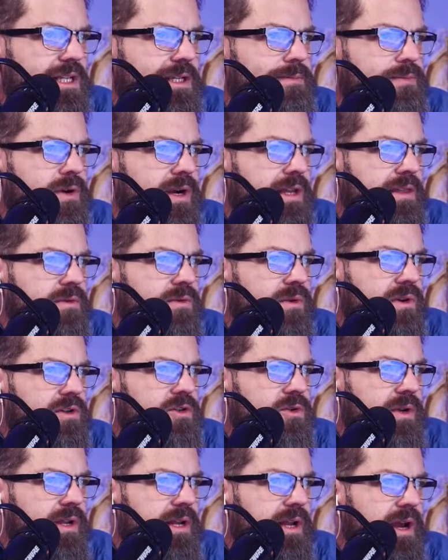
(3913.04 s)
It says, pray the
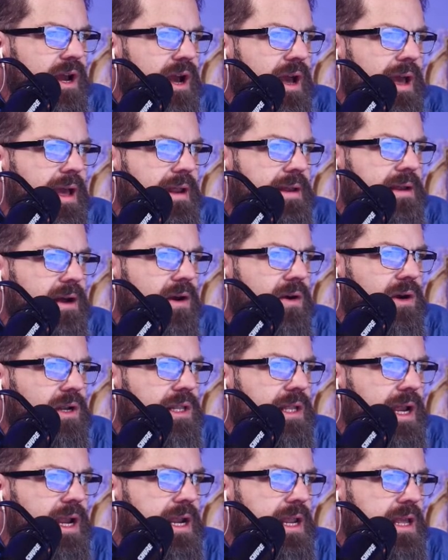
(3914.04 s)
rosary and
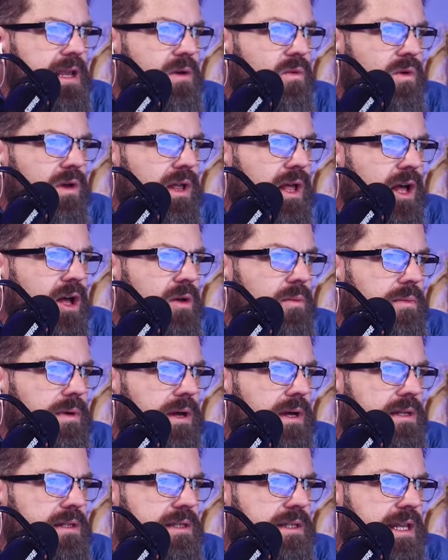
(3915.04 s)
Our Lady will help
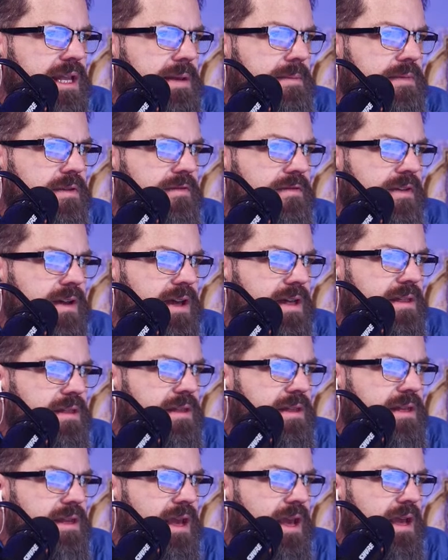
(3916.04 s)
us keep the
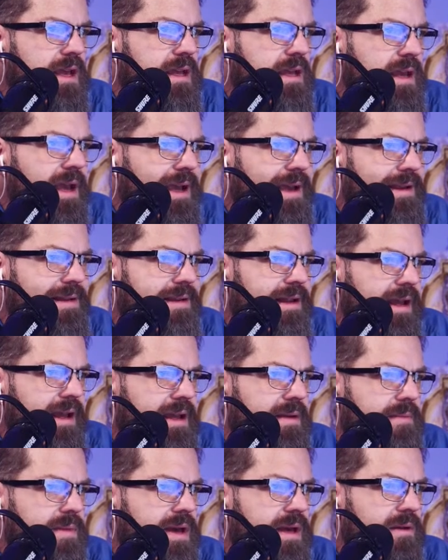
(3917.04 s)
faith. Yay and
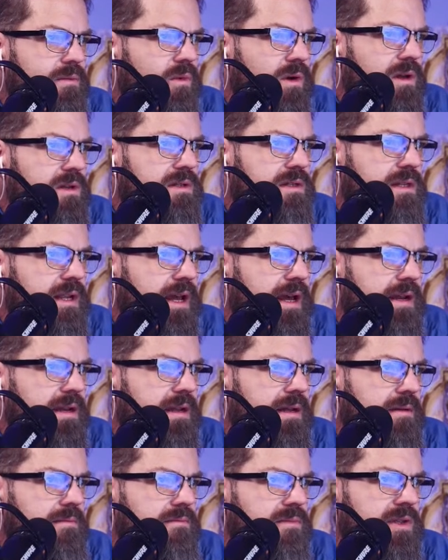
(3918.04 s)
amen. Well
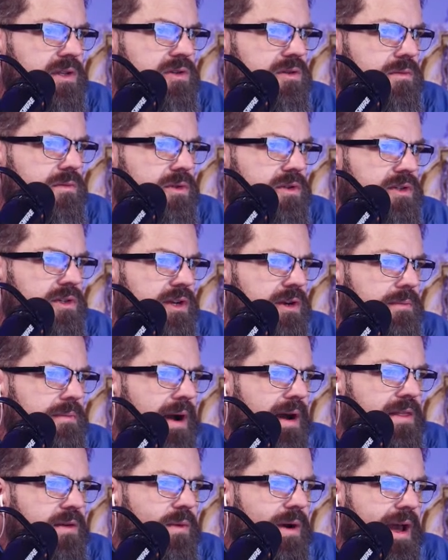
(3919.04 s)
said, Miserable Sinner.
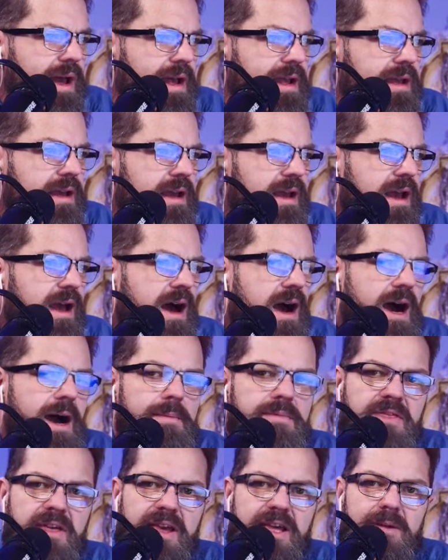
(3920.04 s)
By the way,
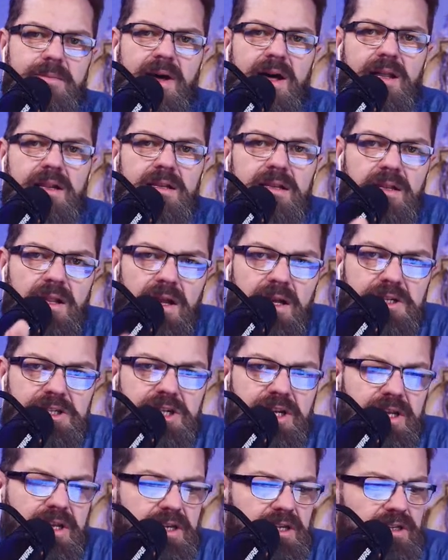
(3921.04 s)
I'm thinking about
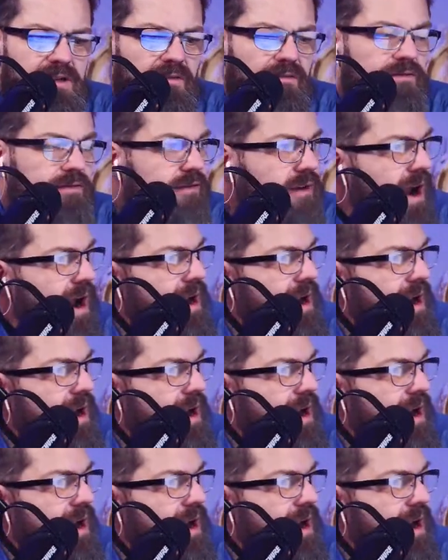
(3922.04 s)
launching, because on